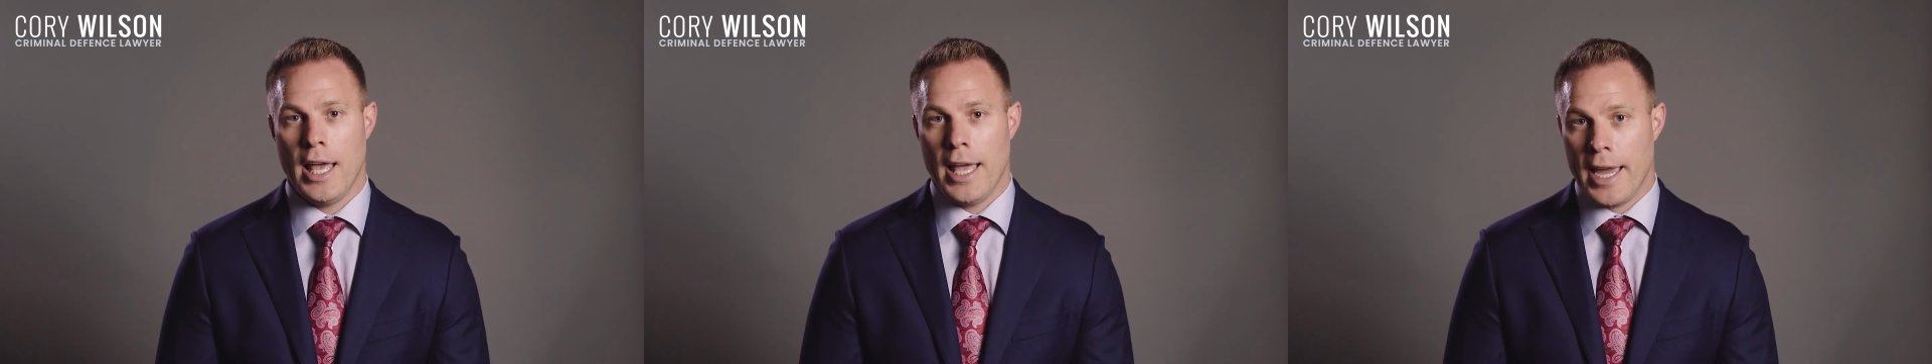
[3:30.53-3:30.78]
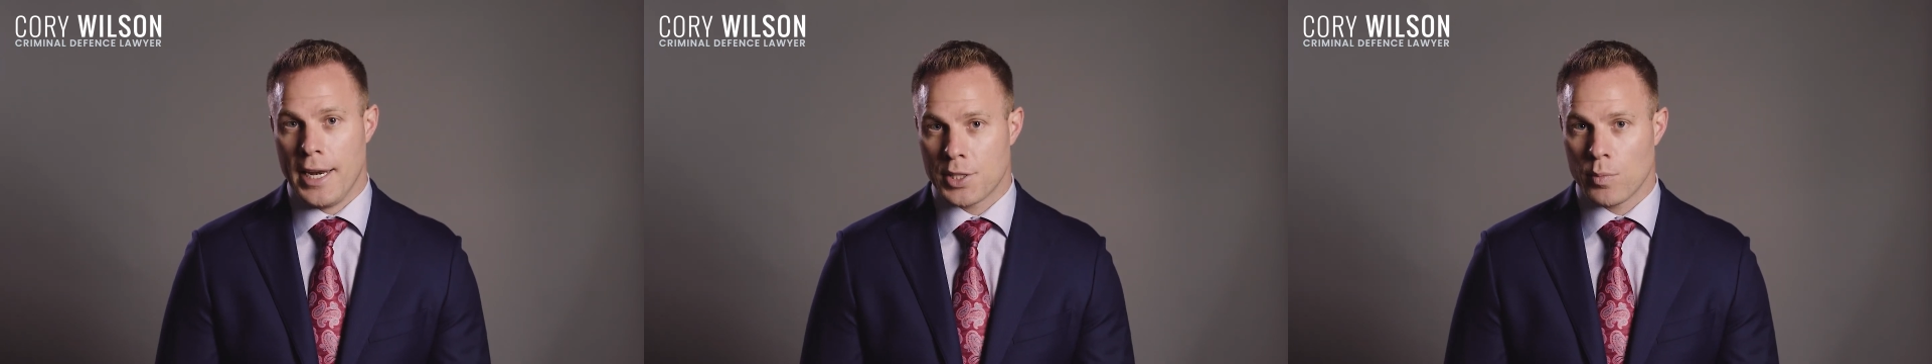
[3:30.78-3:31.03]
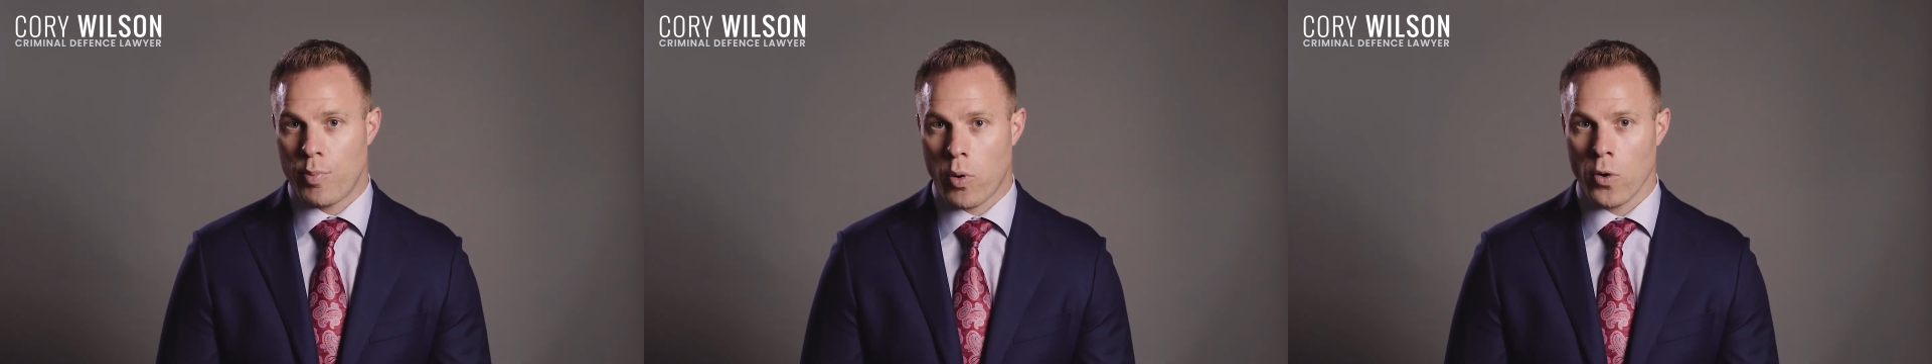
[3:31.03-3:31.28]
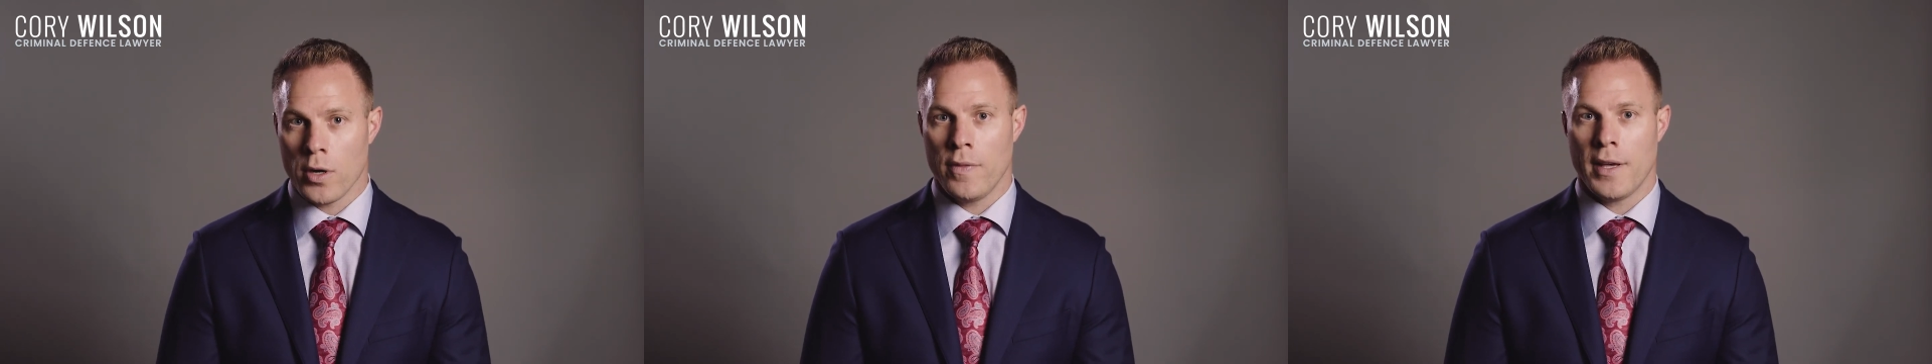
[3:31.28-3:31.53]
It is
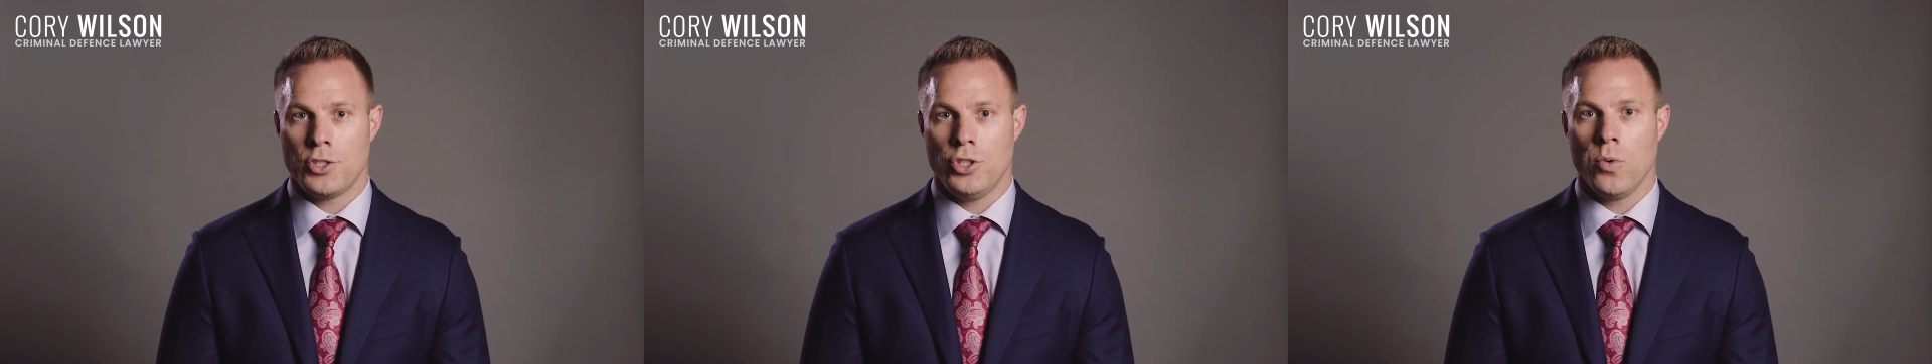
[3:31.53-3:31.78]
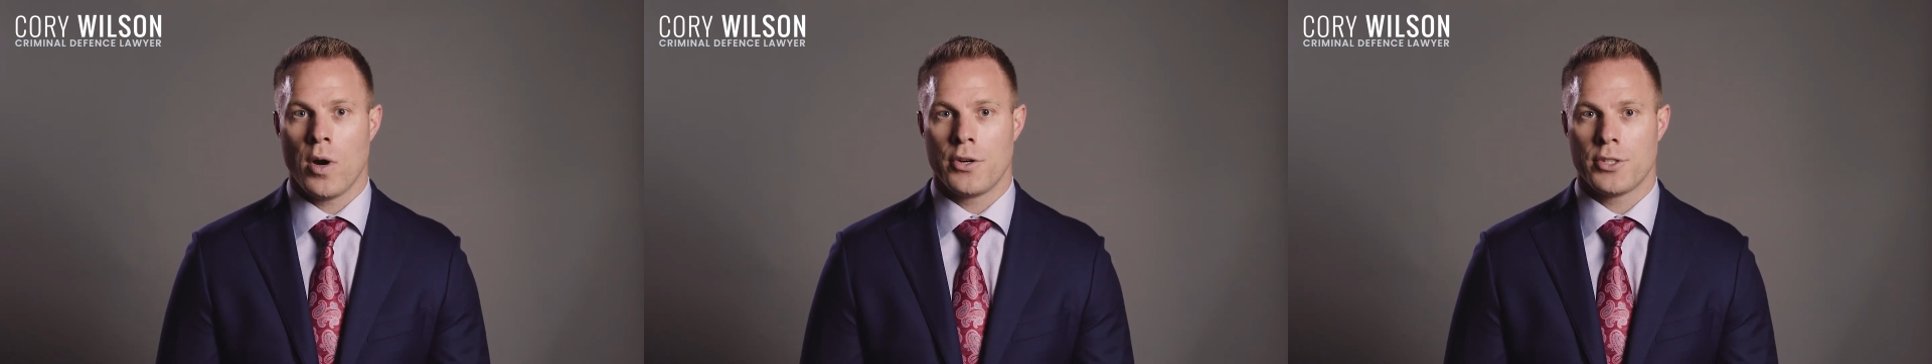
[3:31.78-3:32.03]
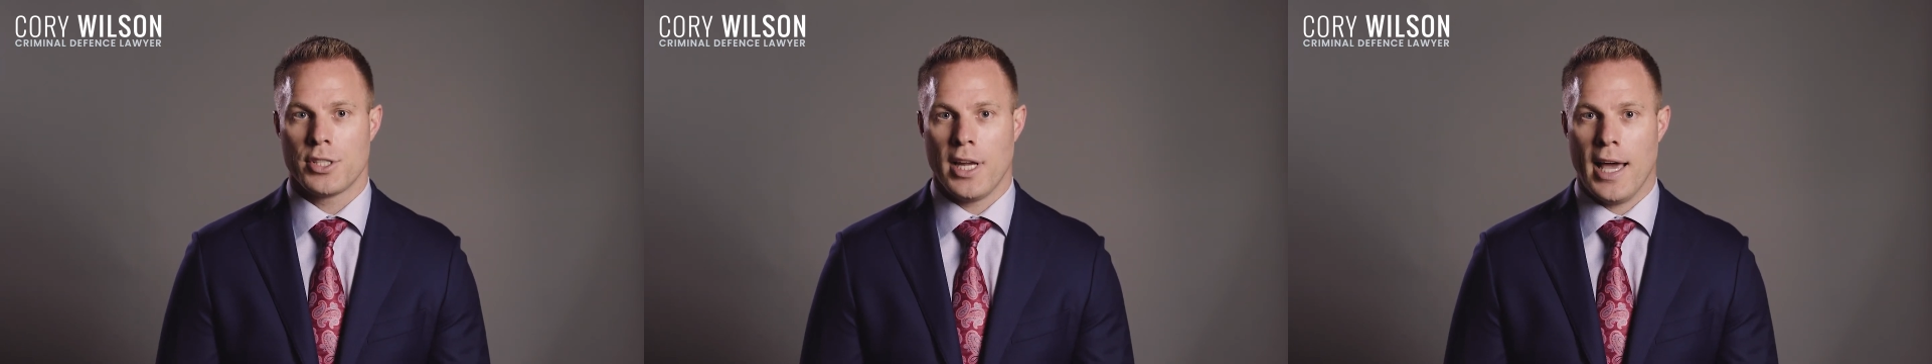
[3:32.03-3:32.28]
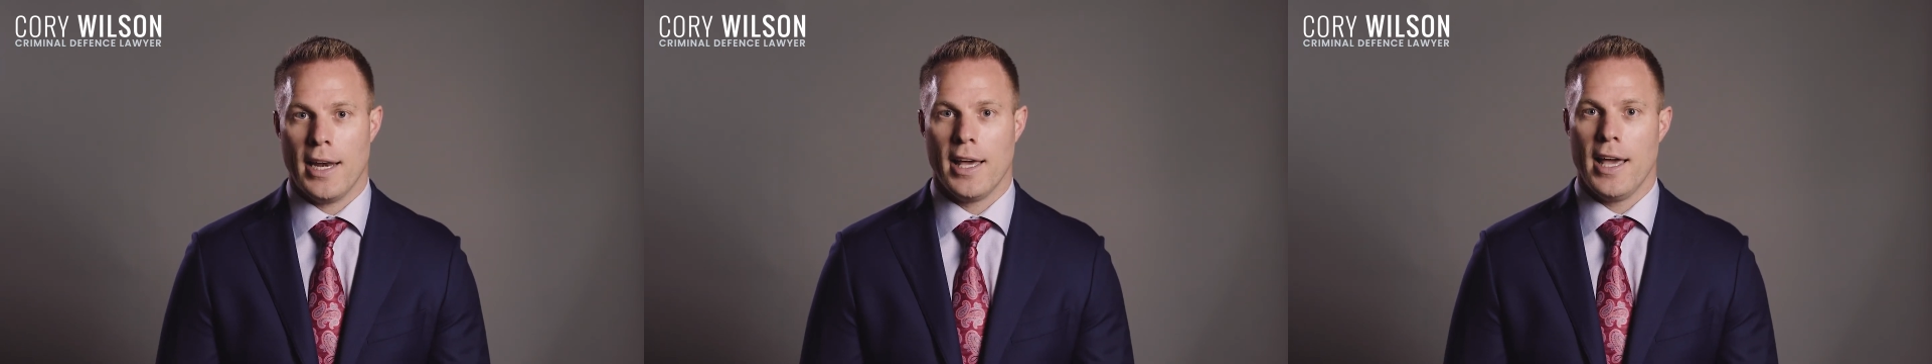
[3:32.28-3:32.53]
important that you
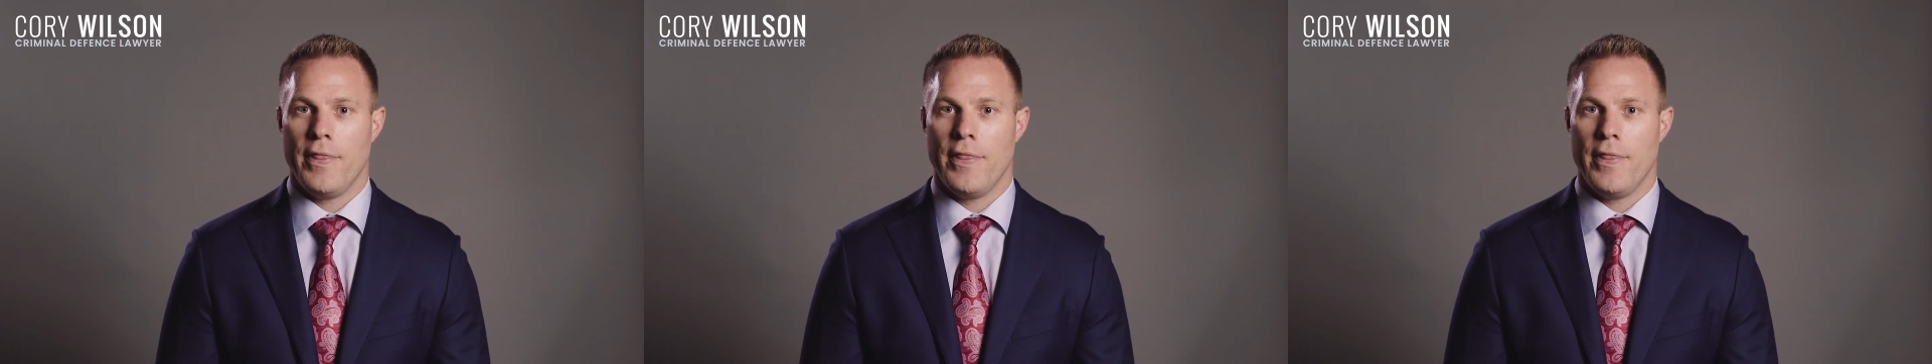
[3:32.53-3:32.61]
understand